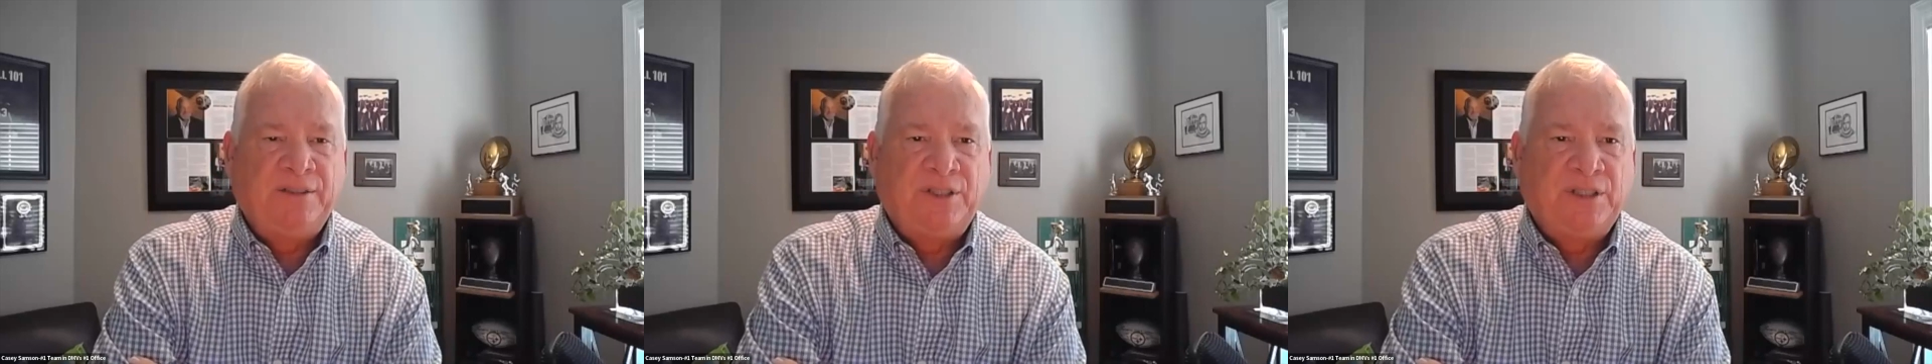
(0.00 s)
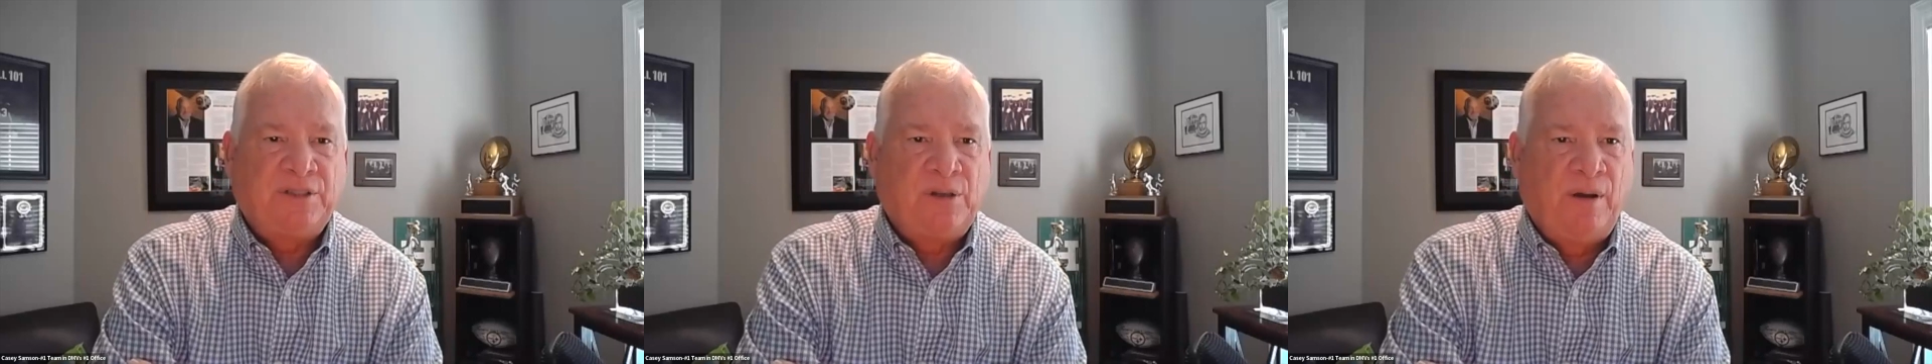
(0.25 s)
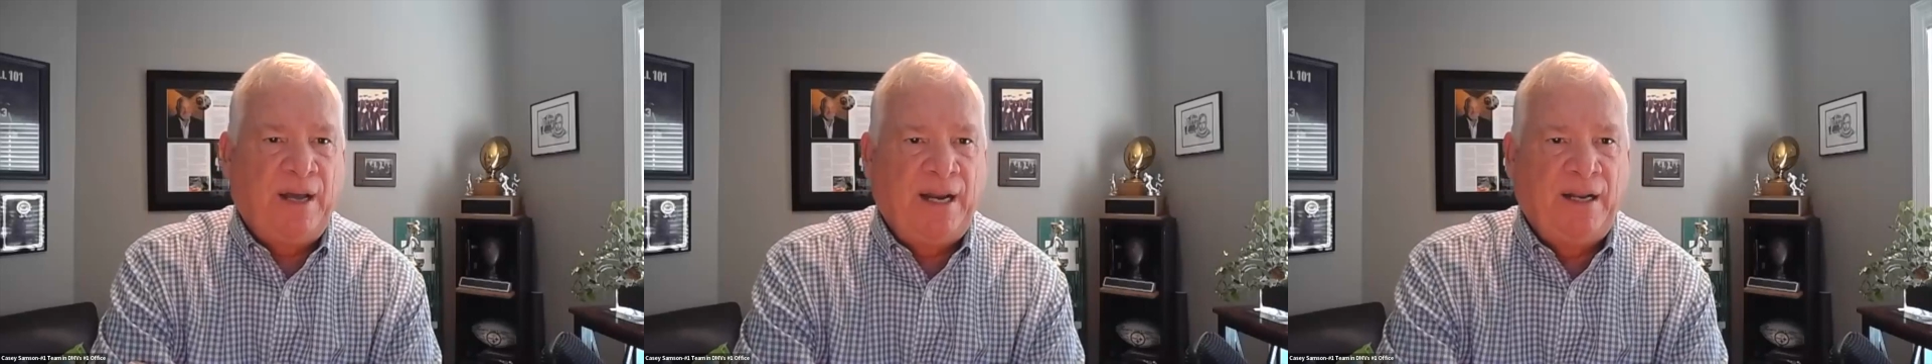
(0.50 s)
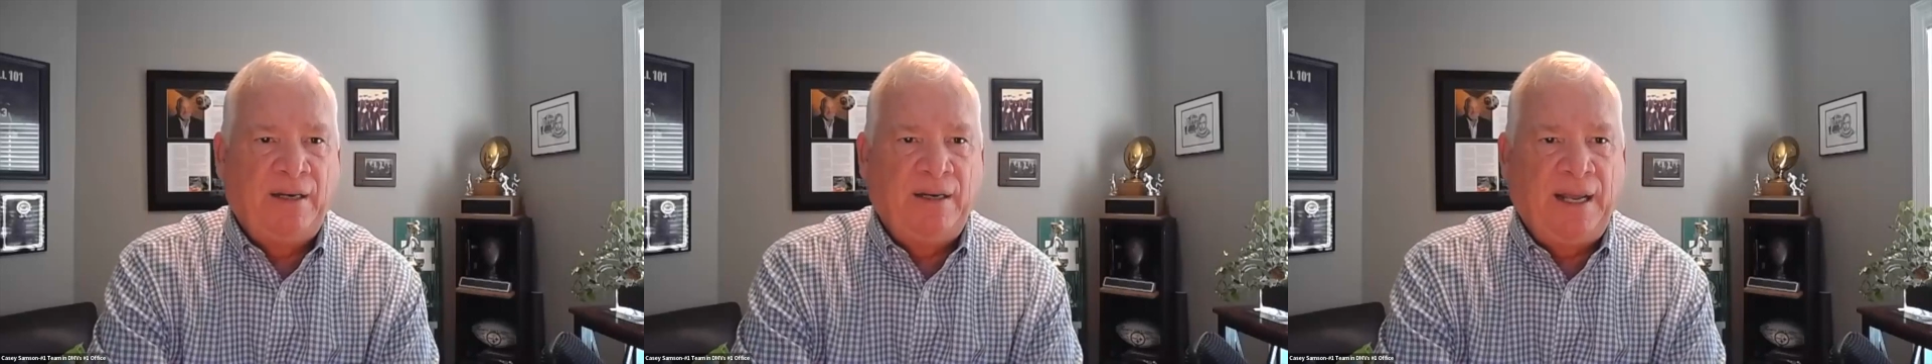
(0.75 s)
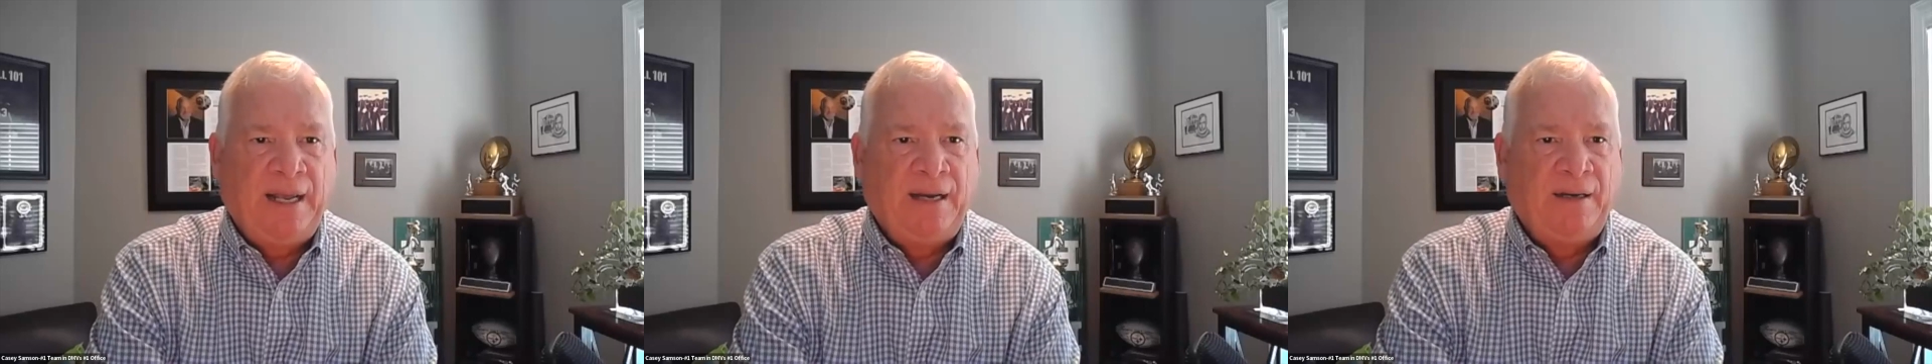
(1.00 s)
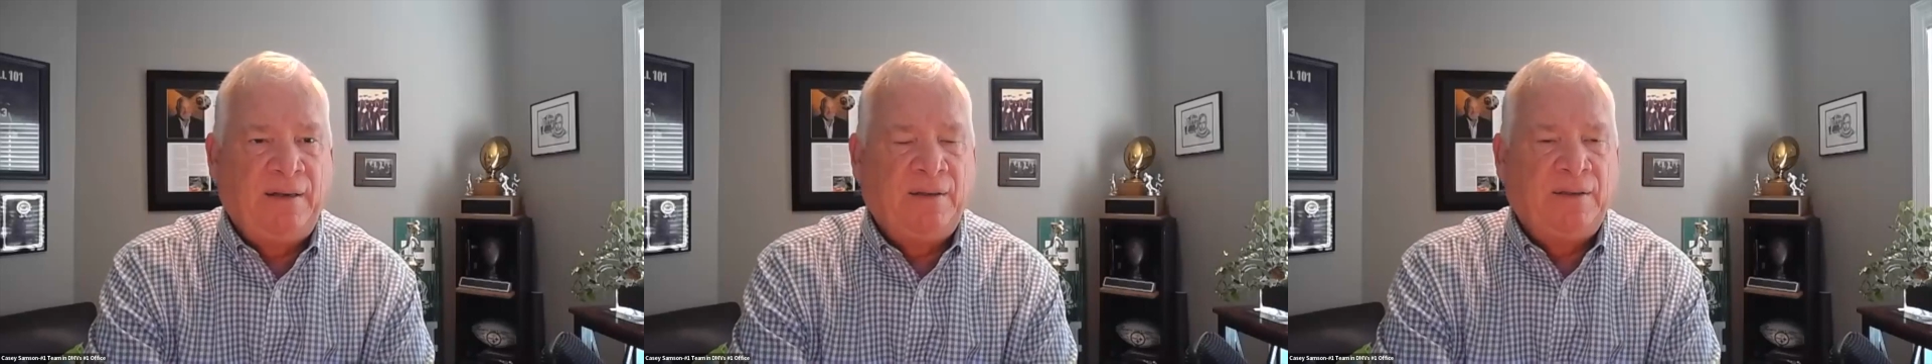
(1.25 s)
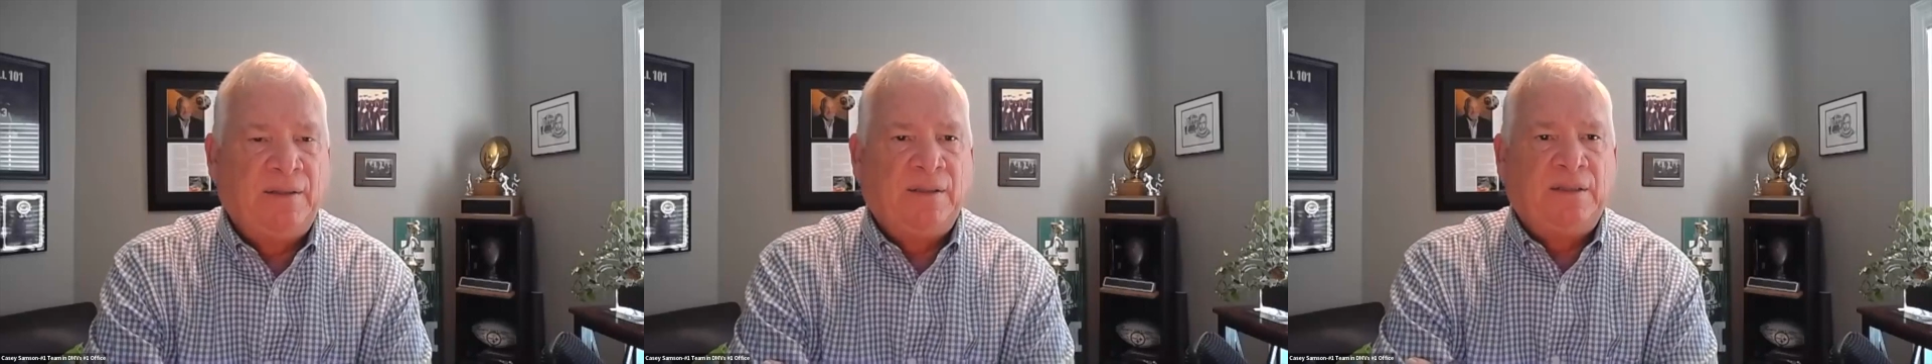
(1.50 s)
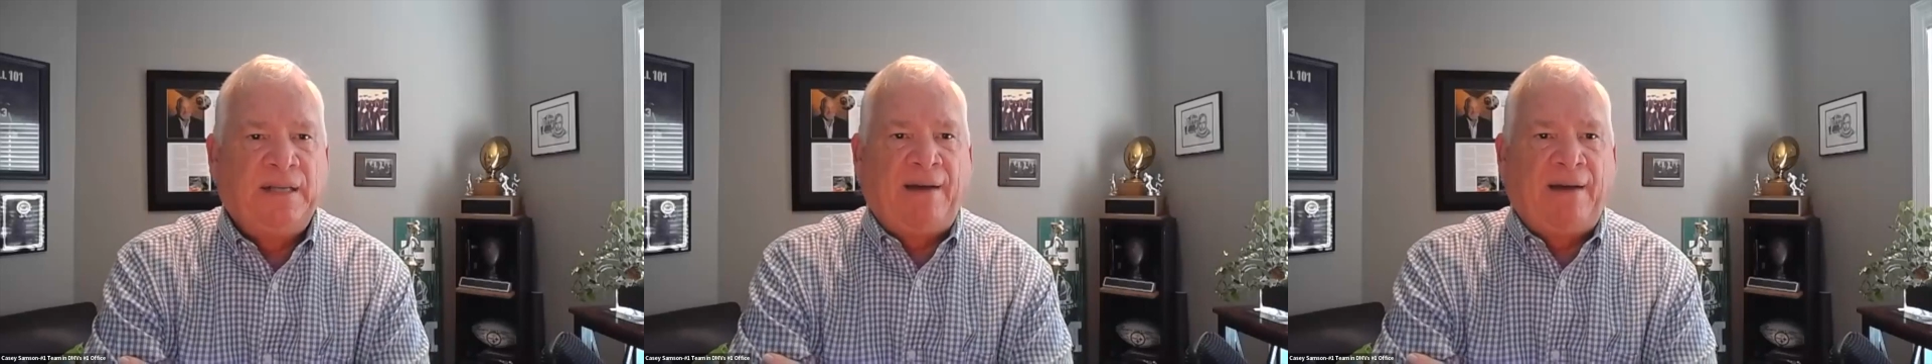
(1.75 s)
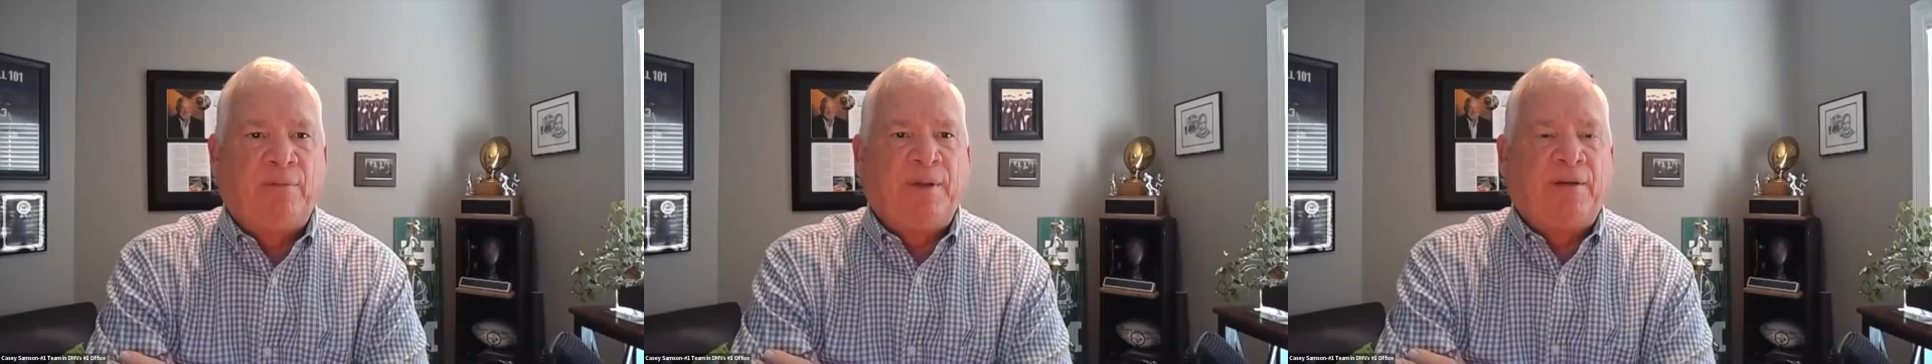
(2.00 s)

Just go ahead and, and have them